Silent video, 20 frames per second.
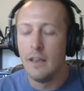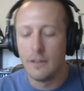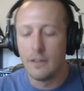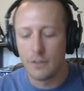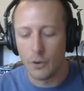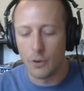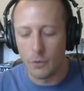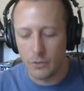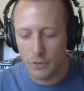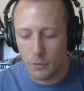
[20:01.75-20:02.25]

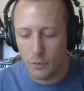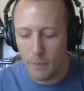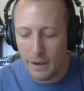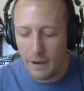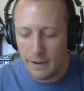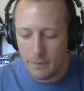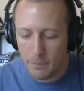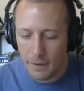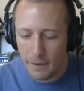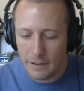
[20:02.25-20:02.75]
So so
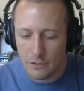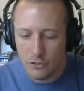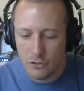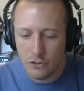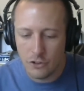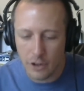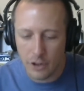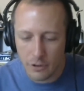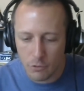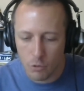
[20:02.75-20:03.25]
my my
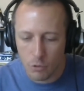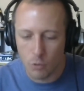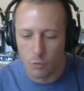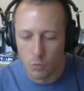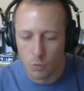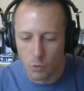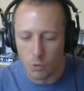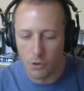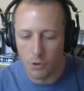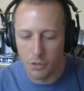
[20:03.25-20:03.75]
general
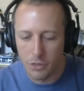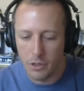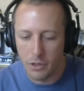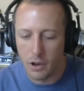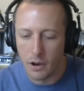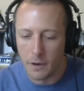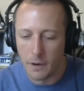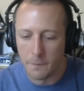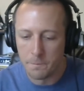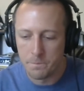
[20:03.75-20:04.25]
rule of
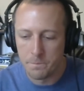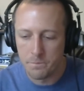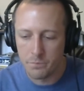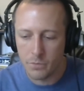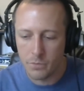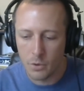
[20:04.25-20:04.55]
thumb